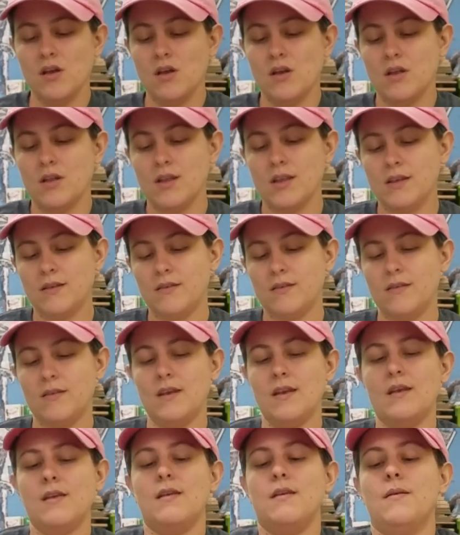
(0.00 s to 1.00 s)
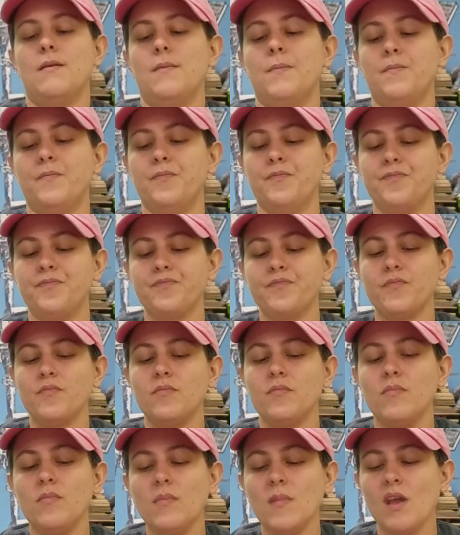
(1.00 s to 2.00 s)
let's see.
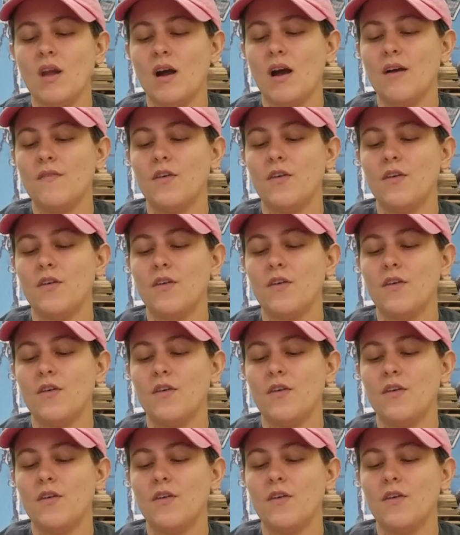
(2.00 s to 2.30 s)
I've